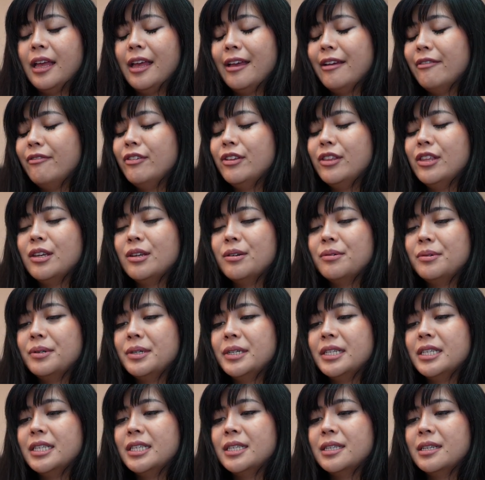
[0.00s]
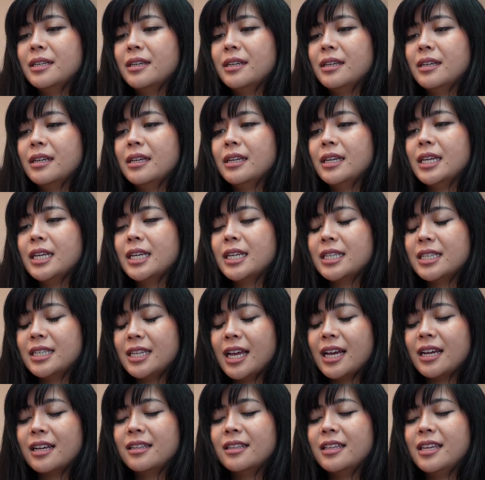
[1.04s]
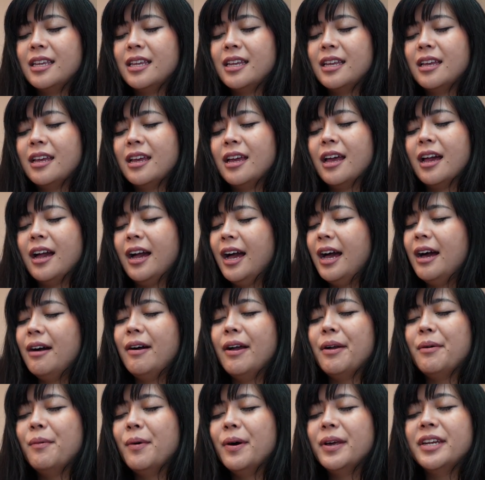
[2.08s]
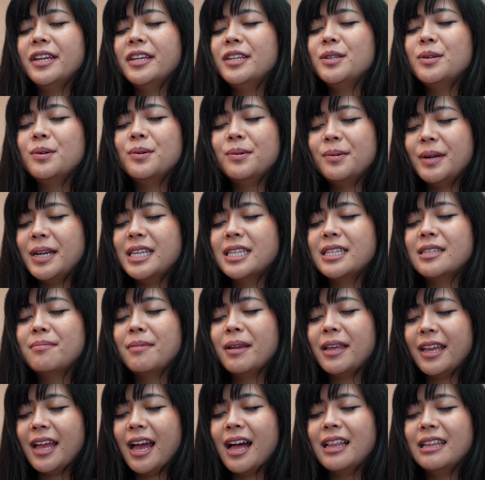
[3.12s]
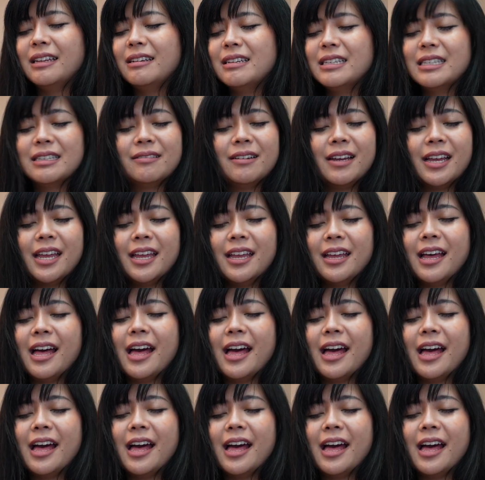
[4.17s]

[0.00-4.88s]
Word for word: everything was exactly how I wanted to waste my calories away.